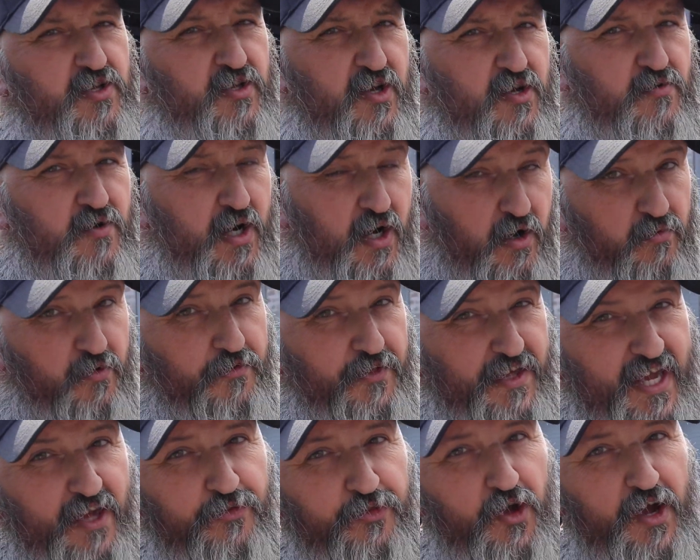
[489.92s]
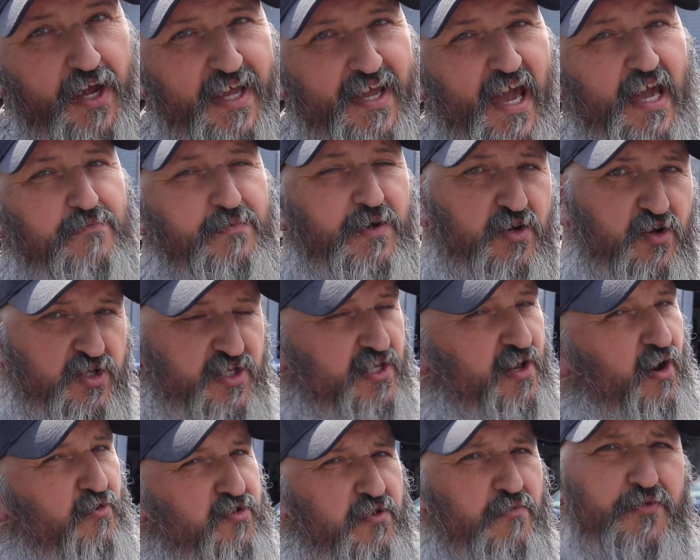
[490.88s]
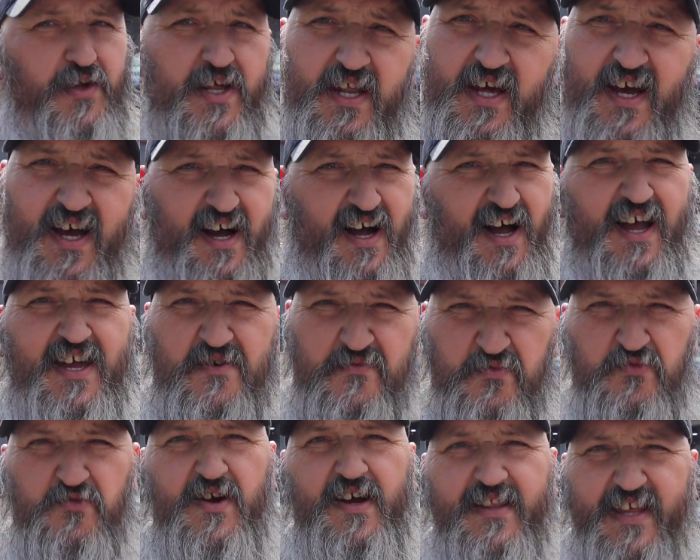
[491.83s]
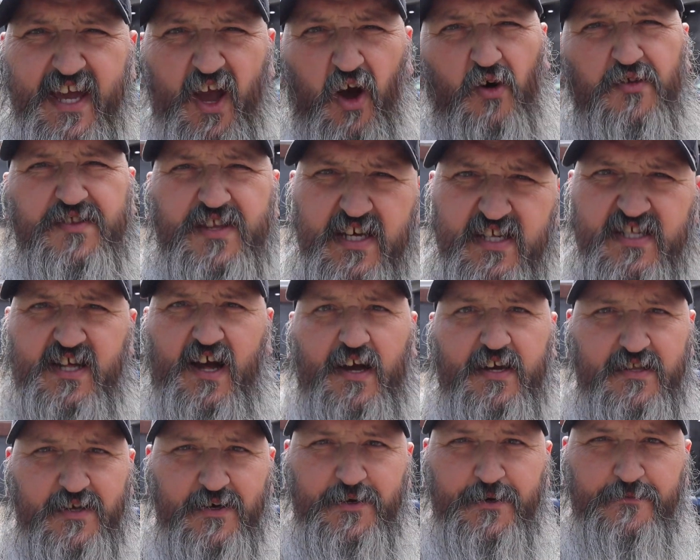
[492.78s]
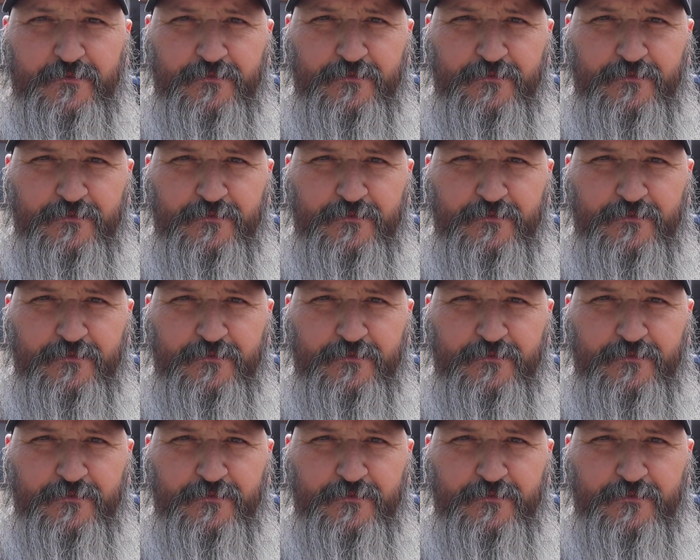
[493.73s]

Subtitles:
to do with the E38, because you know something, I am really undecided.